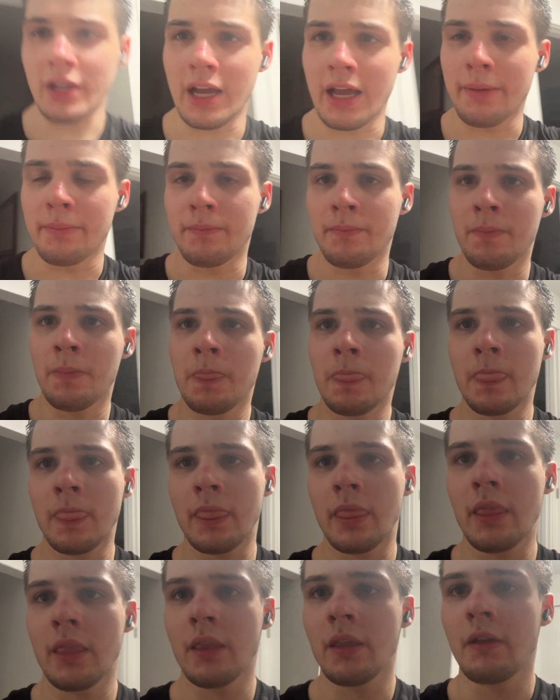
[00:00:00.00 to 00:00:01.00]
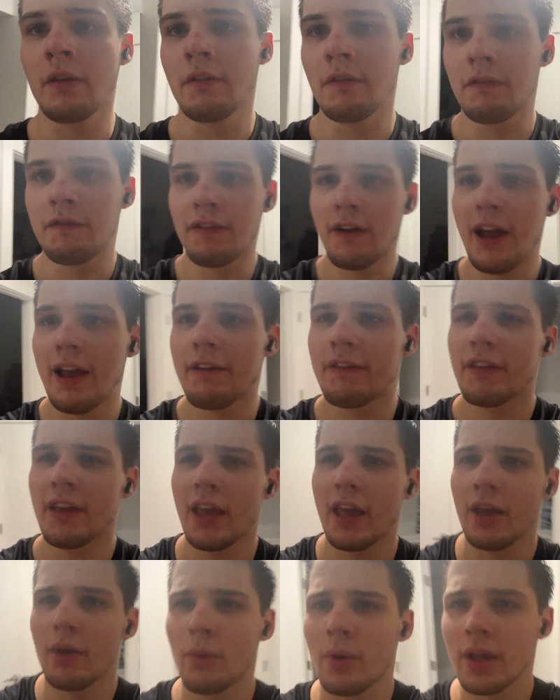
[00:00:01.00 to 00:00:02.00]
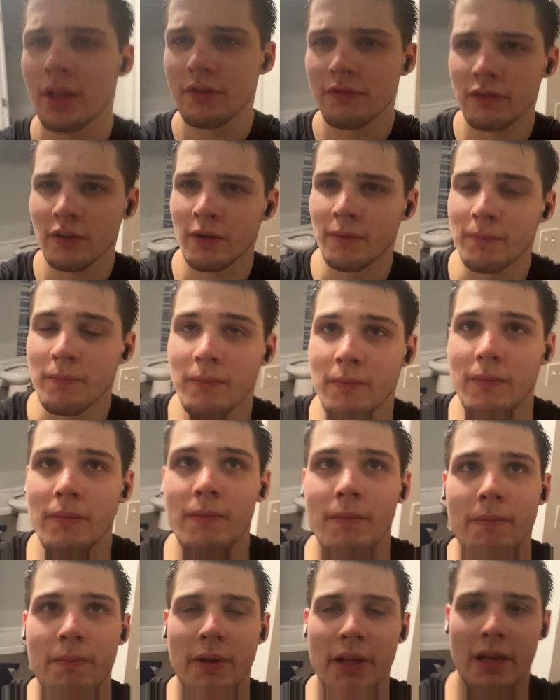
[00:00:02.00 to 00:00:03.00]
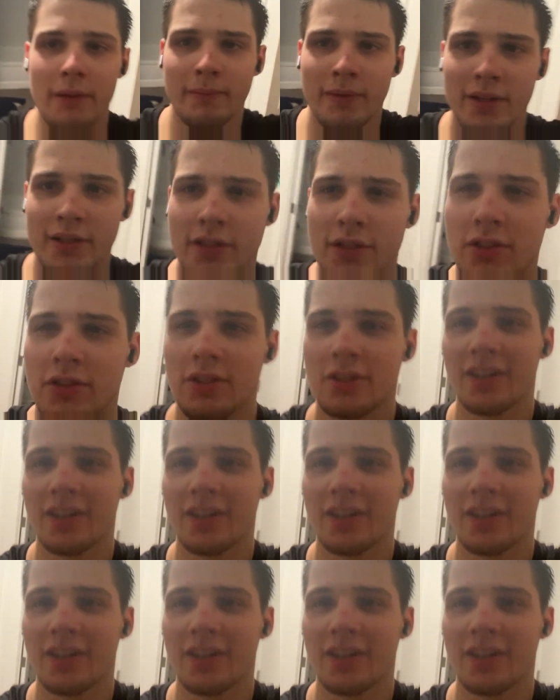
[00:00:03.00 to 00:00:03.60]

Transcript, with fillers: I'm 5K away from beating my sister